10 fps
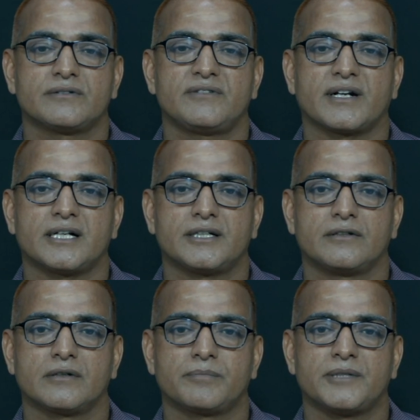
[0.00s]
faculty
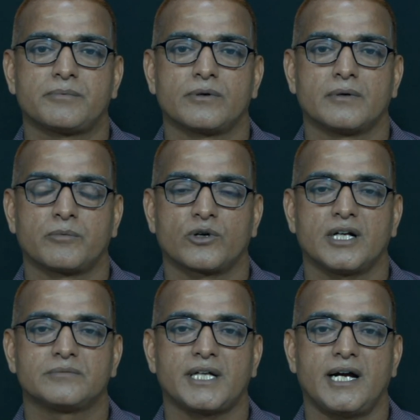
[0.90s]
development
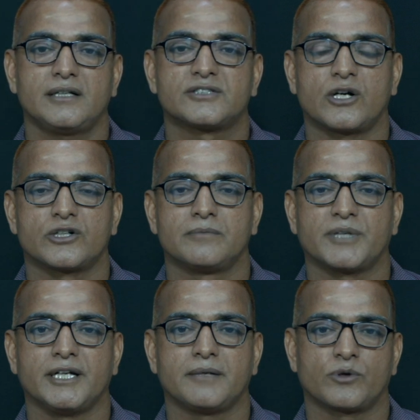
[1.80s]
programs and short-term
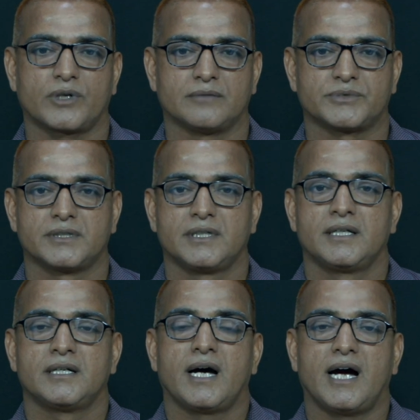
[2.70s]
training programs.
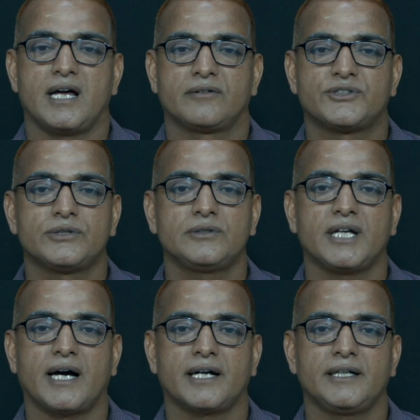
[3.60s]
I have received
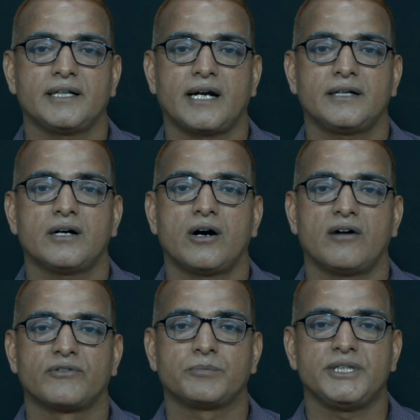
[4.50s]
the R&D grant
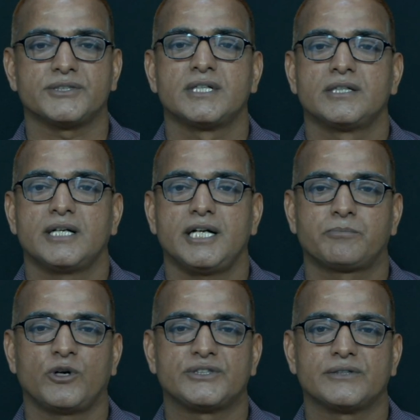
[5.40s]
of rupees
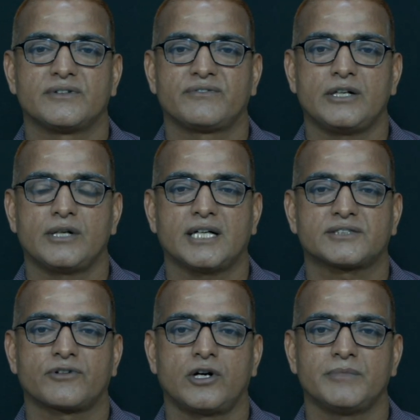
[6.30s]
8.75 lakhs
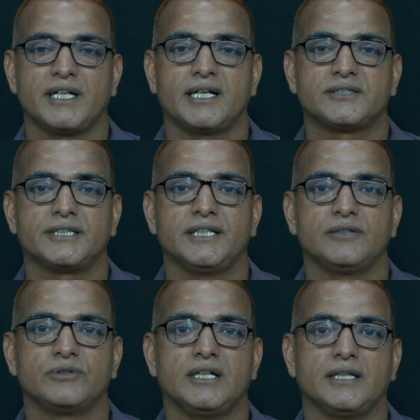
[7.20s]
from AICT
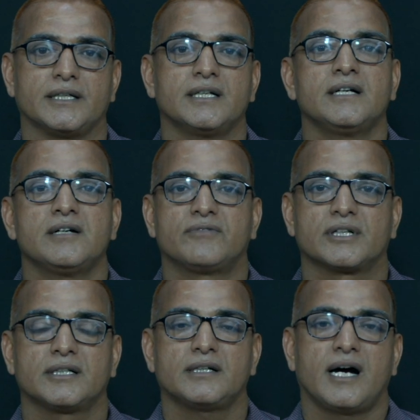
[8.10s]
New Delhi.
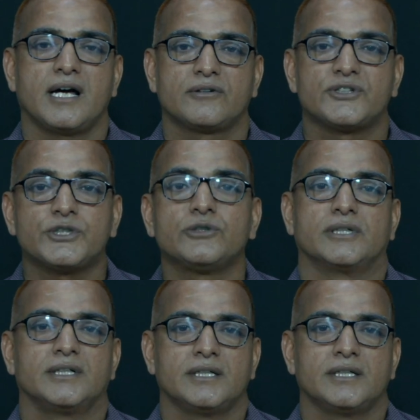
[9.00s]
Further, I have received